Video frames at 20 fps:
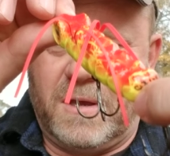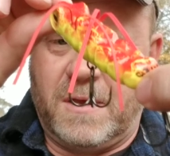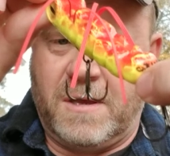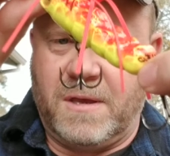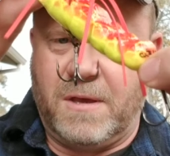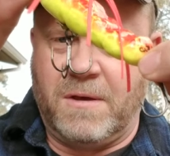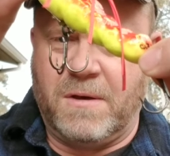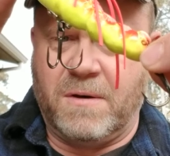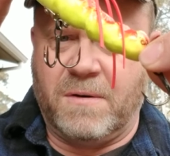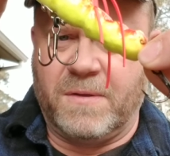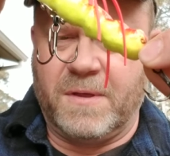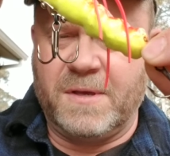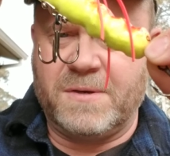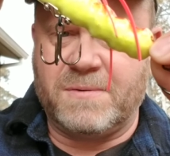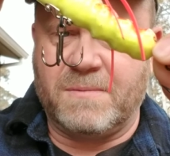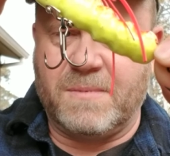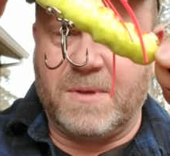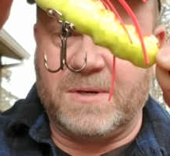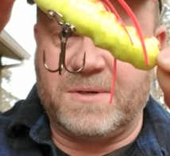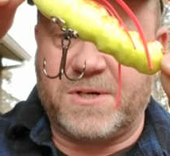This
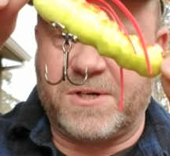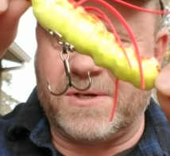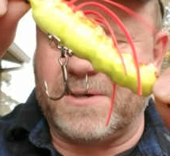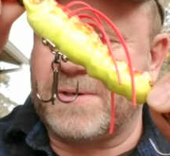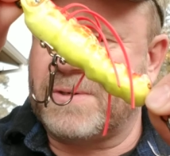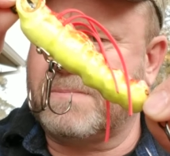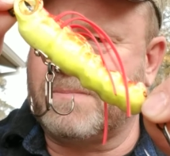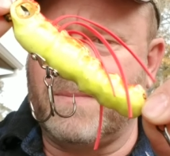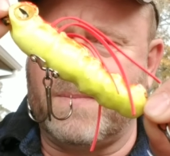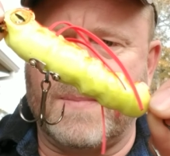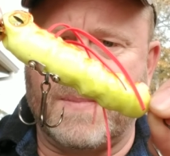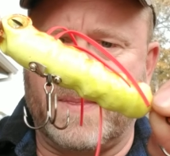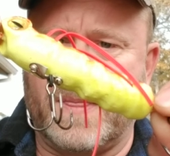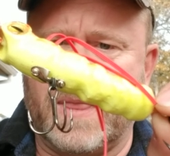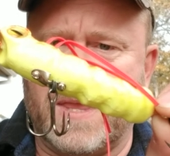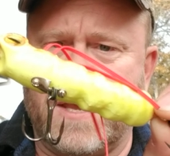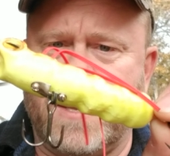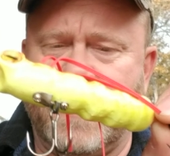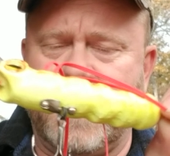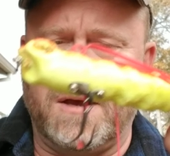just,
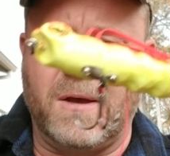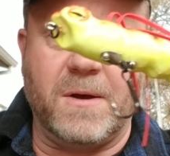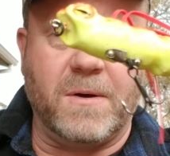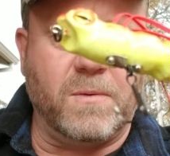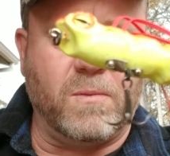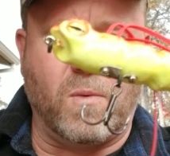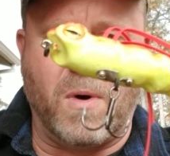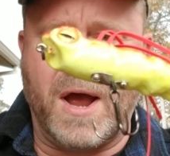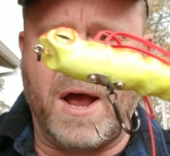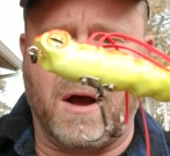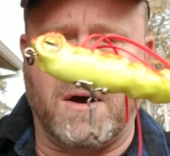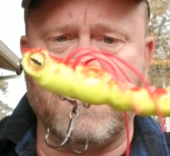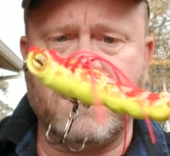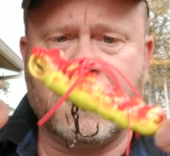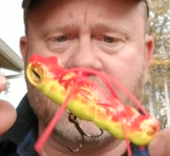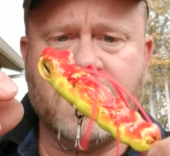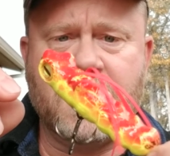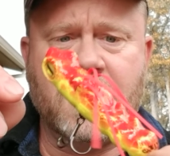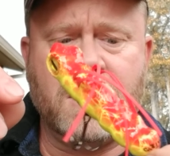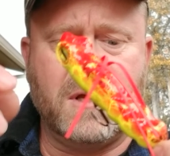wow.
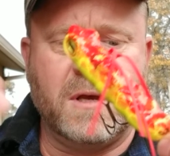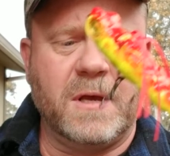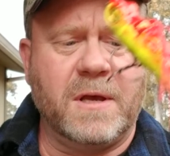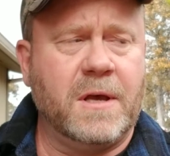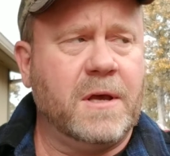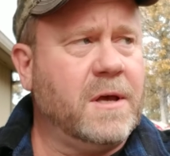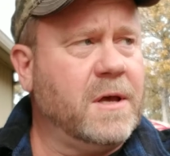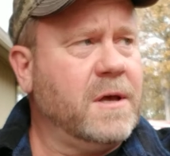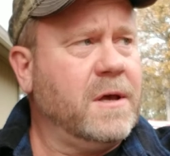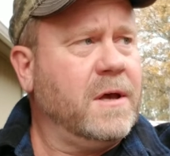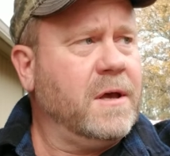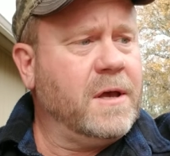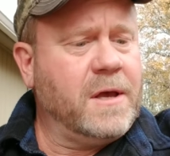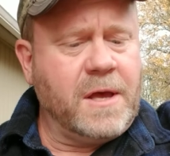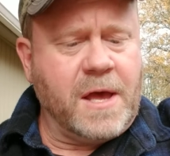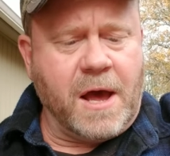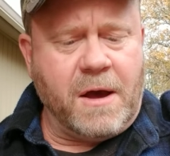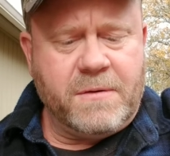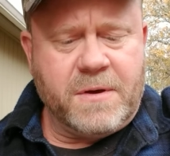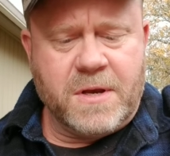
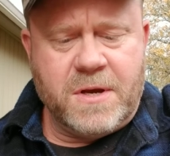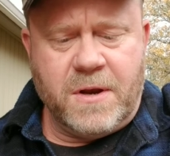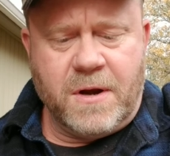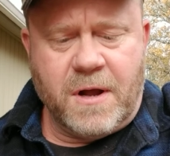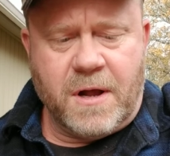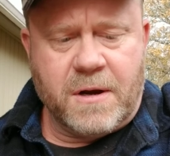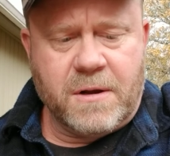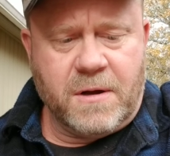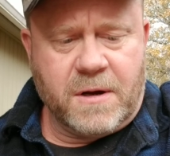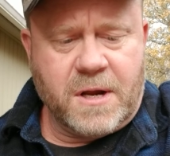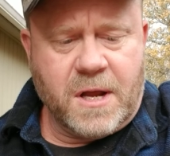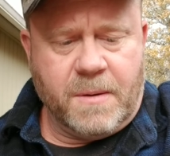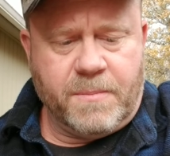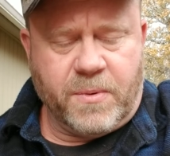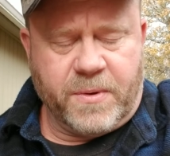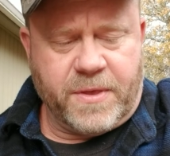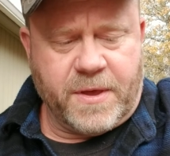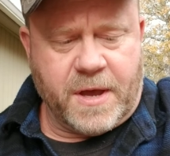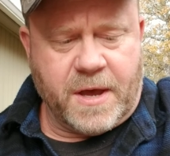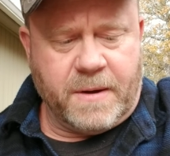How could you not hook up
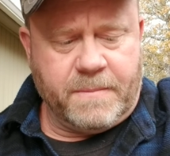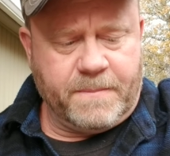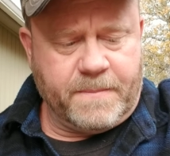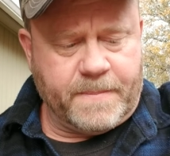with that?